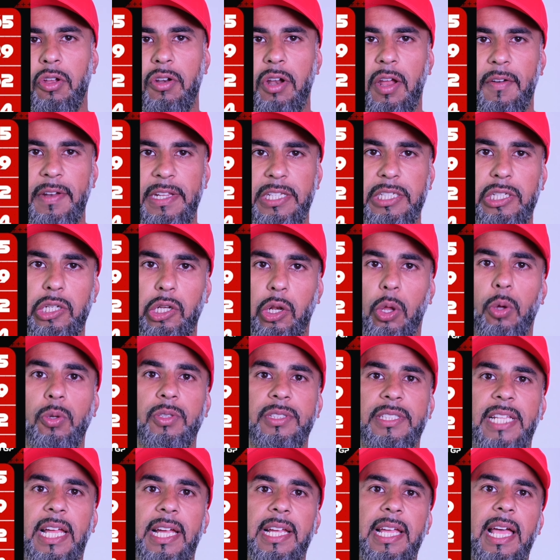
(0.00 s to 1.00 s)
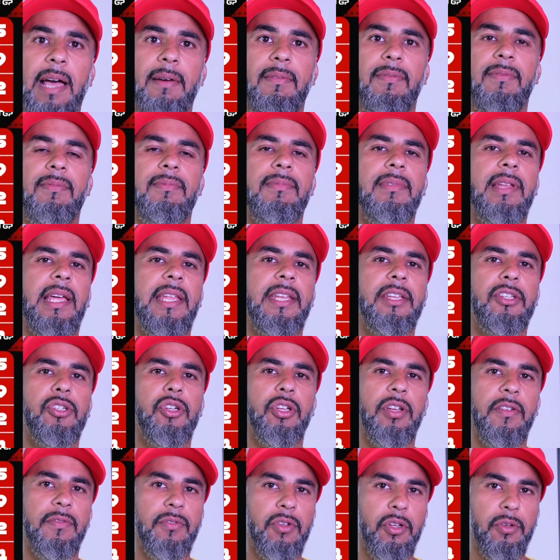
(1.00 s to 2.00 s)
Norris closed that gap and
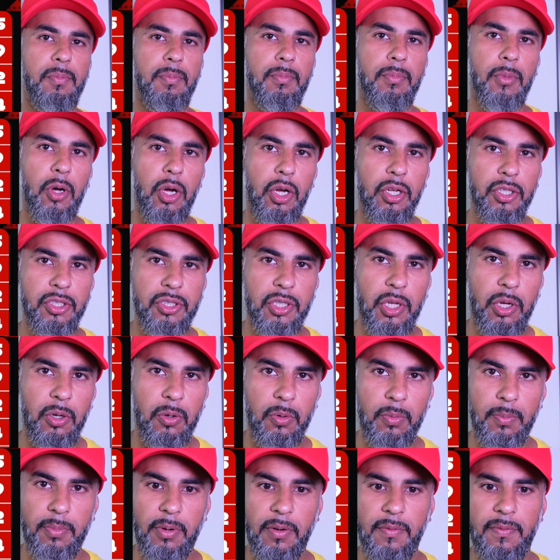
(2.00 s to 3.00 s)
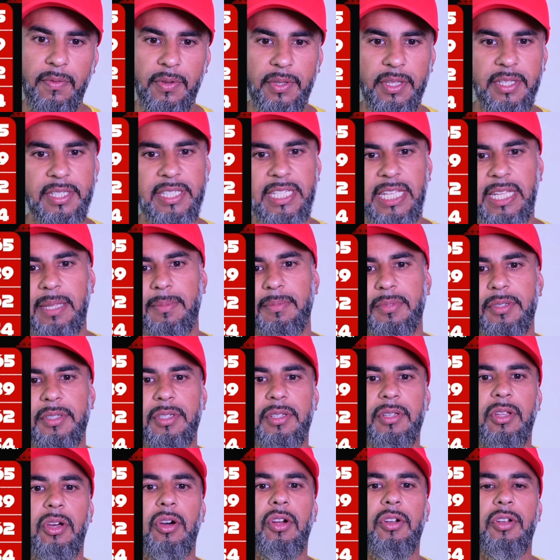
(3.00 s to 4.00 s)
could have done more so, but for the team
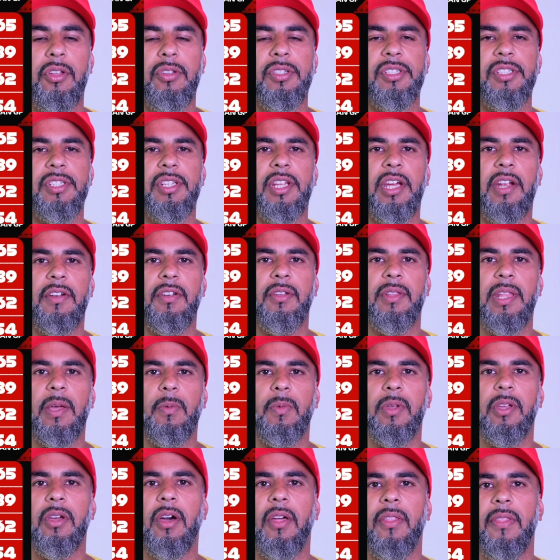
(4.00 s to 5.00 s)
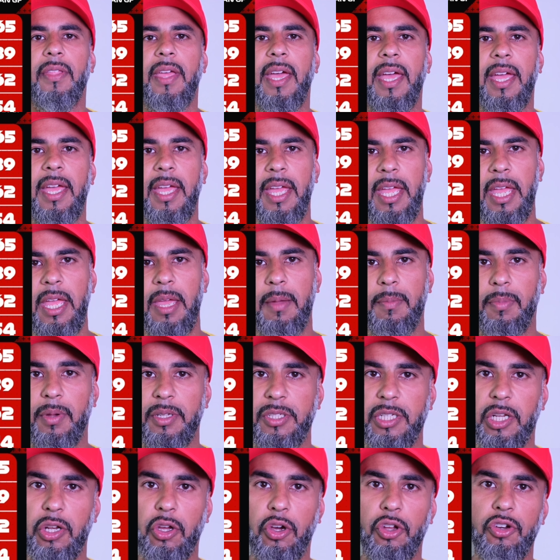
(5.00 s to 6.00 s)
order scenario that we got there. But
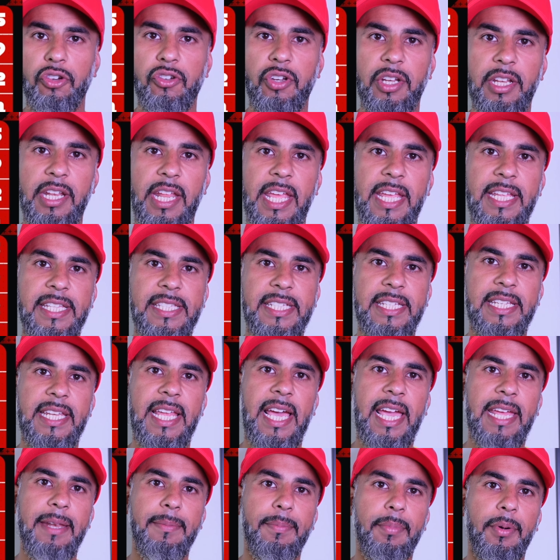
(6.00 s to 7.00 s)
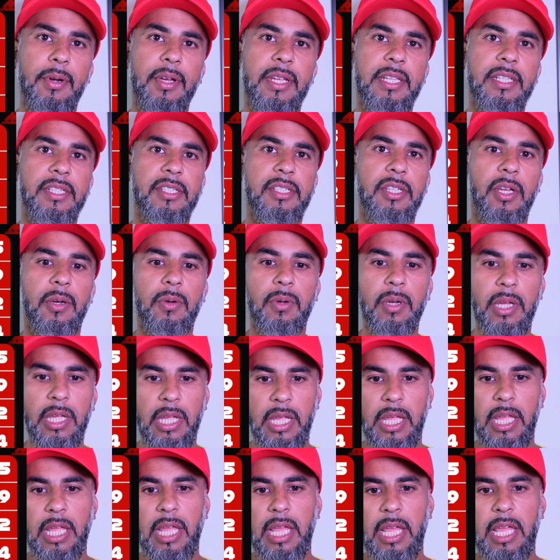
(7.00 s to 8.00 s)
he's on 189 points, so
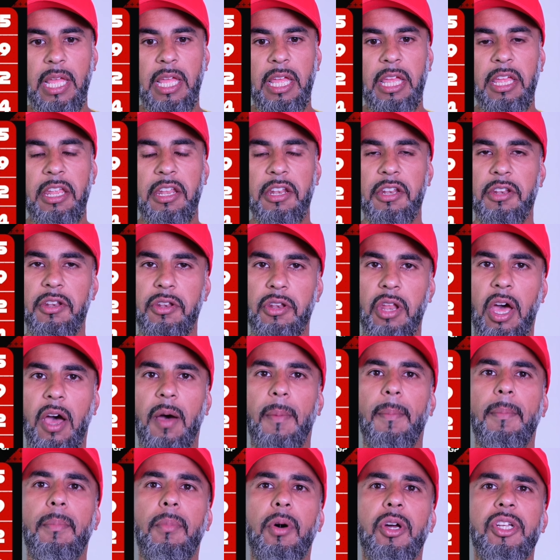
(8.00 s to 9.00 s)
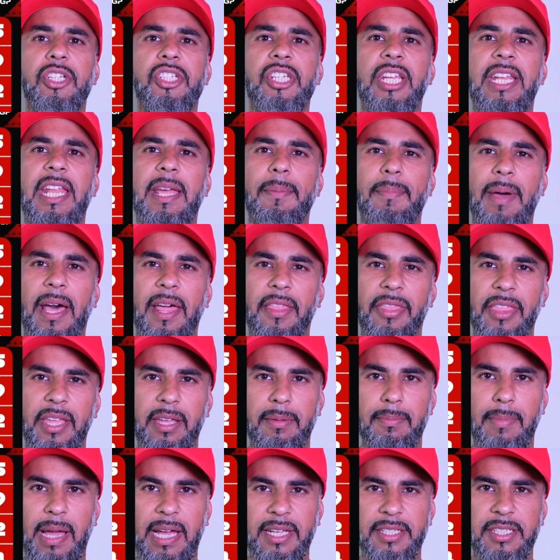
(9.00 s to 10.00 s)
not much in it, but I
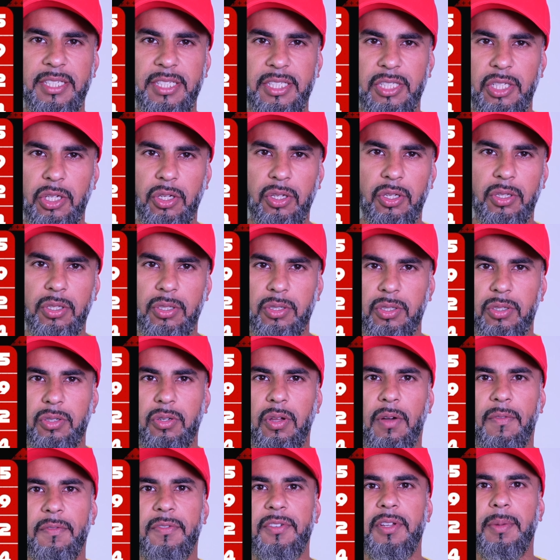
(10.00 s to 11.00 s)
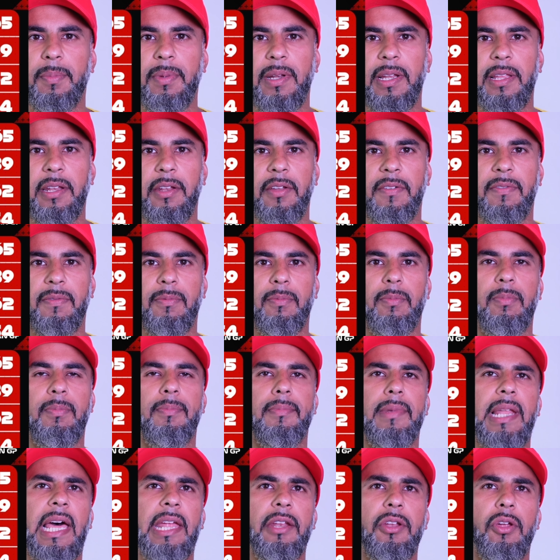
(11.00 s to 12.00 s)
think Max is still comfortable enough.
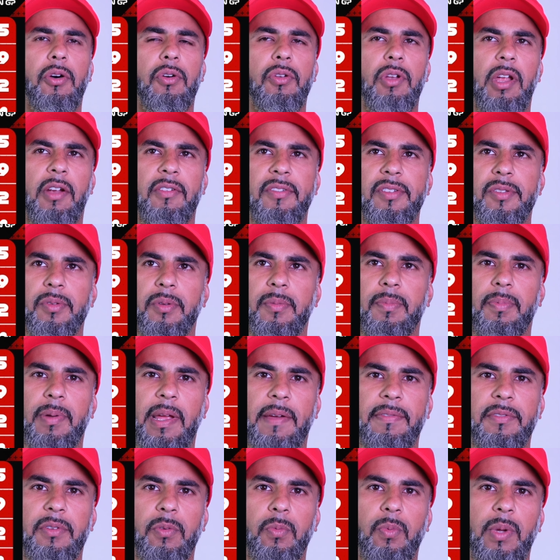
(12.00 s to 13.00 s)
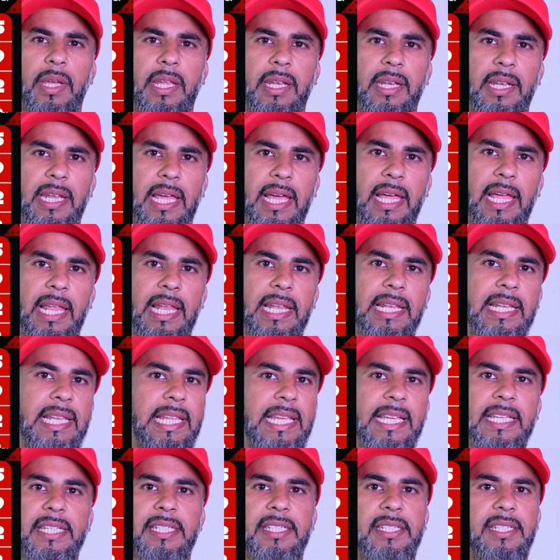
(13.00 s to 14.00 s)
Lando Norris would have to win at
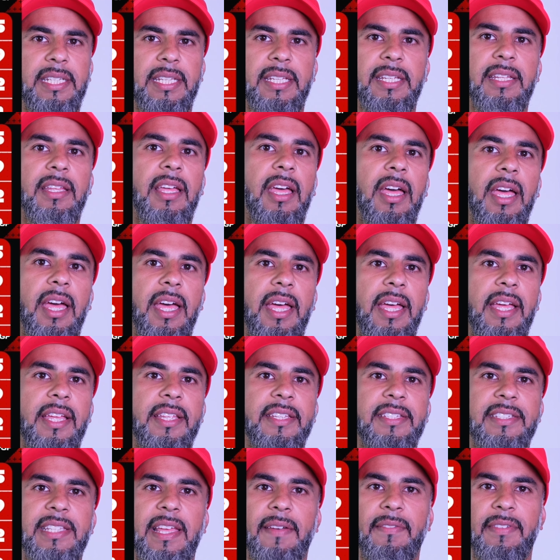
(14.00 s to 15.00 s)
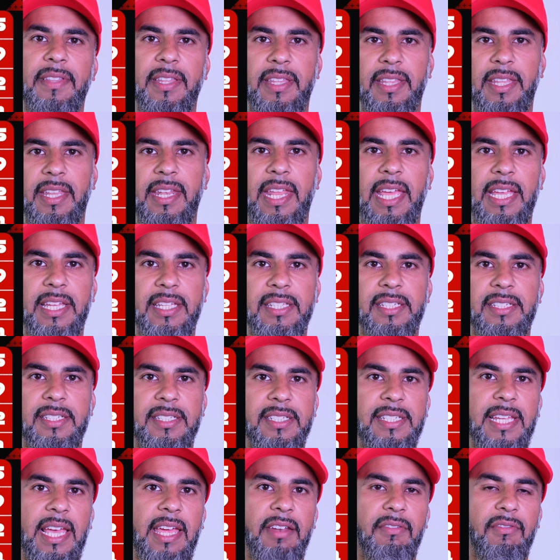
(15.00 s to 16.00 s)
least 7 of the next
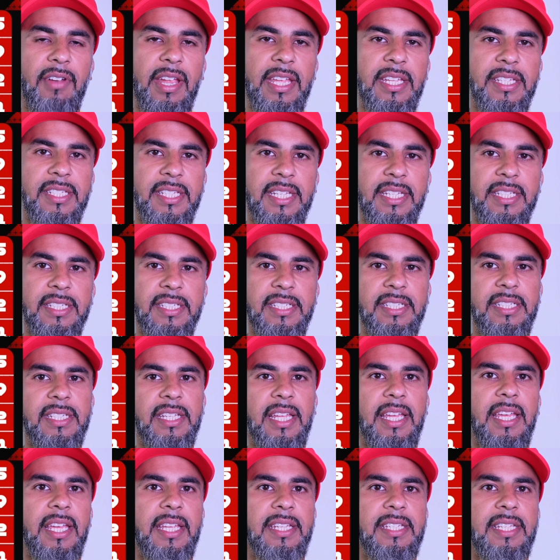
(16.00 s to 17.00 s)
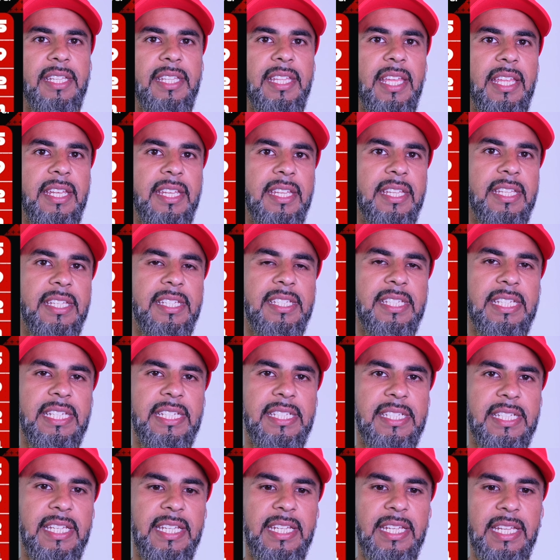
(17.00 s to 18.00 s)
10 races to the end of the
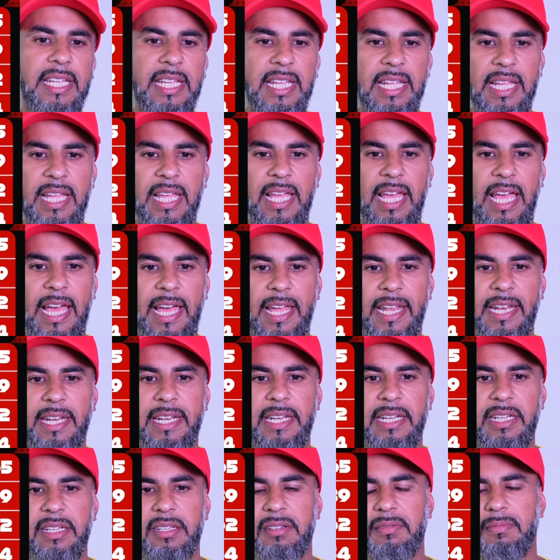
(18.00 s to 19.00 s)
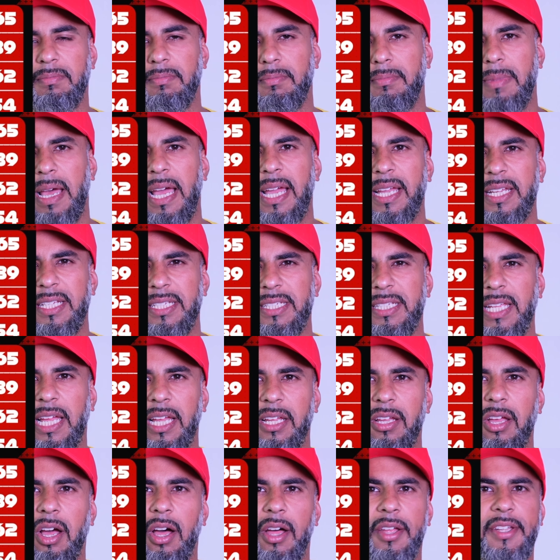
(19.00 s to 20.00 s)
season. And Max, I
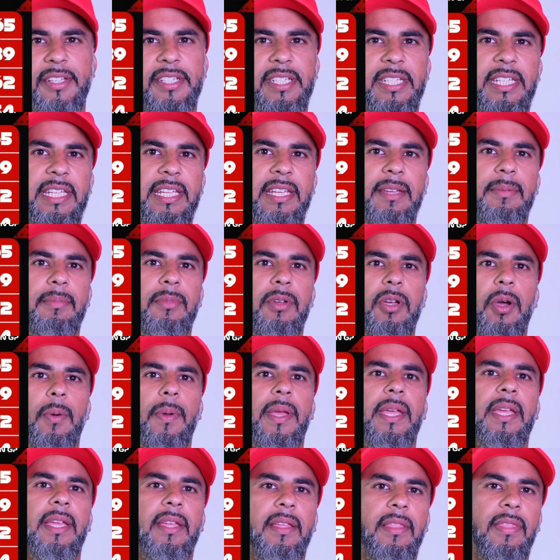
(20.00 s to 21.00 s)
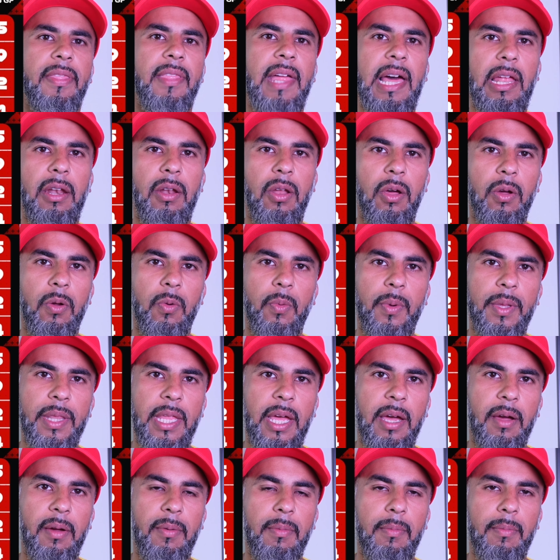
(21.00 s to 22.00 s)
can't see him going that long
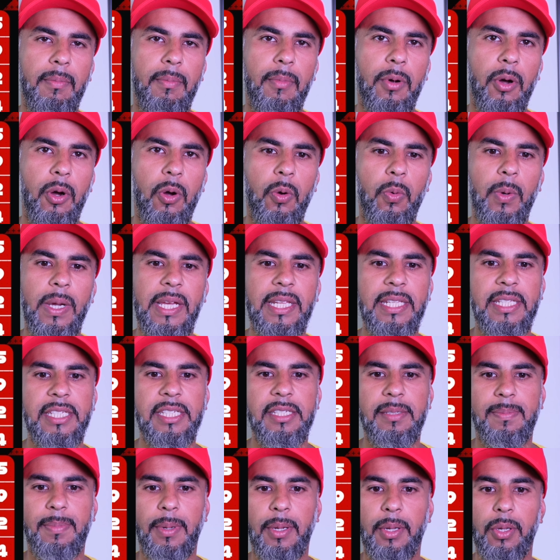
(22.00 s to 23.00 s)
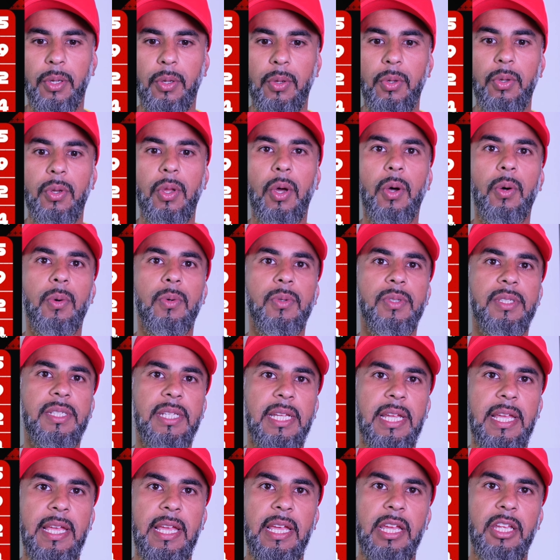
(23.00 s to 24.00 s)
without more wins, but who knows.
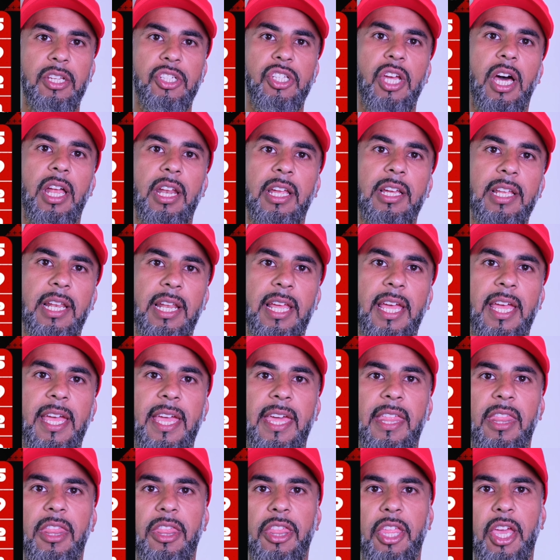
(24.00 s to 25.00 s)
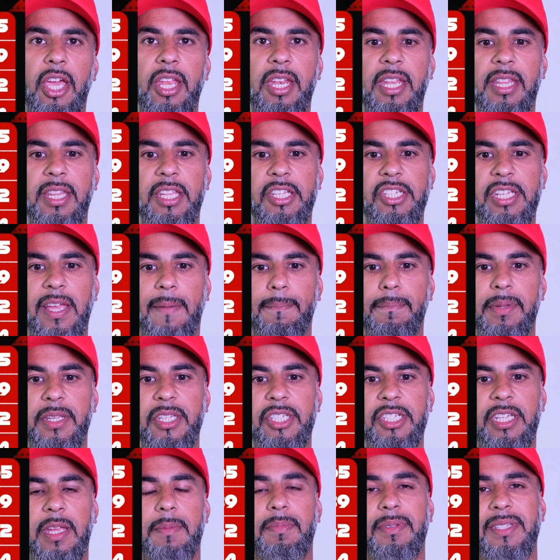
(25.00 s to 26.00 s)
Charles Leclerc in 3rd in the
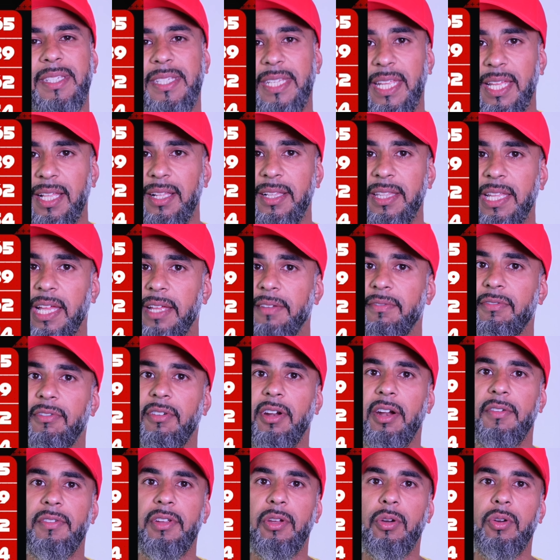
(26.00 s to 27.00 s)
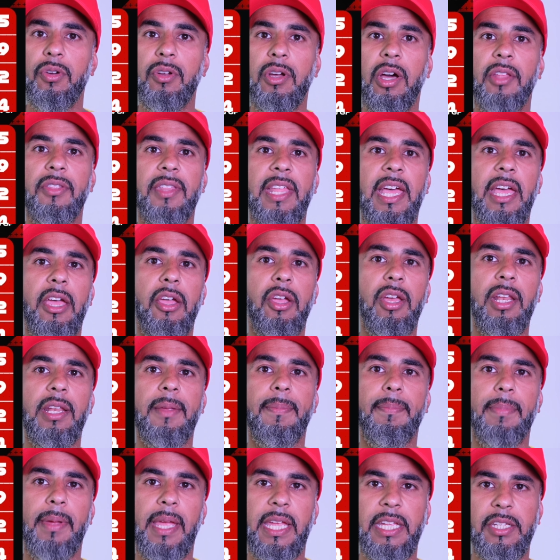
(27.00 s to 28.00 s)
championship. Still, that Ferrari hung on. Their
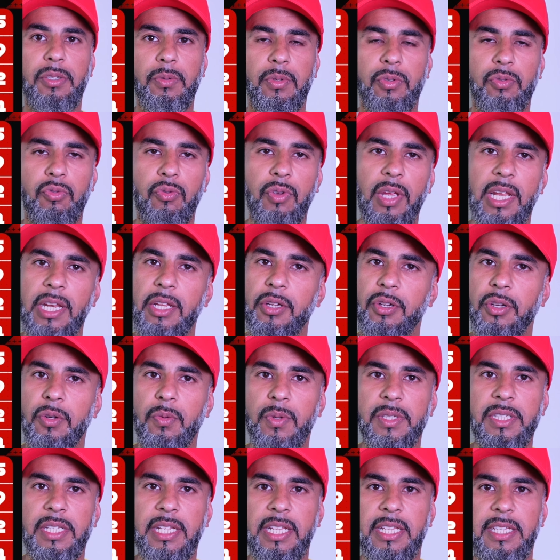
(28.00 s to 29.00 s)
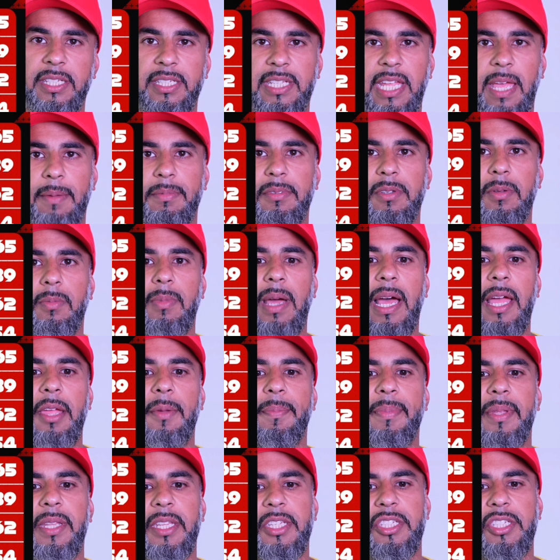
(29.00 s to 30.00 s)
early pace was really good, wasn't it? It's kept him high up in the